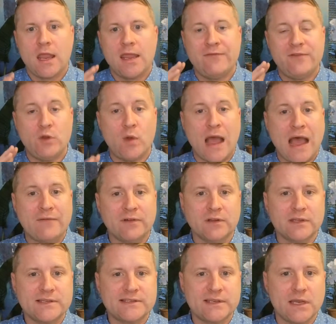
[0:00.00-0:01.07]
If you have a
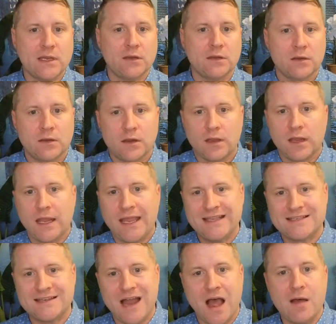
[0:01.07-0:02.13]
listing,
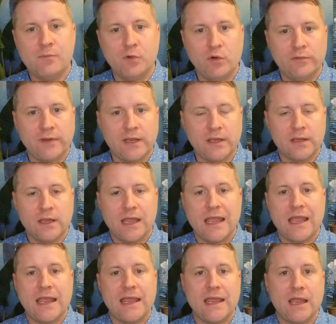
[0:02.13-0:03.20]
it's not moving,
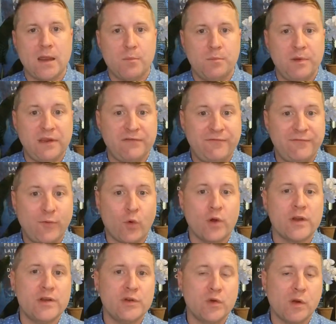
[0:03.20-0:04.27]

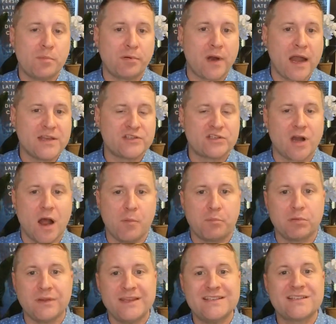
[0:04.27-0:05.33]
before you do a price drop,
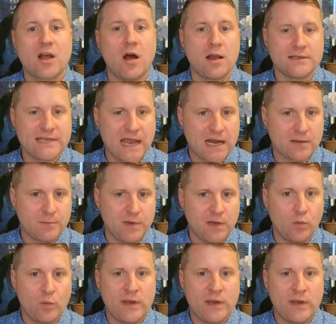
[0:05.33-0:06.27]
please contact me.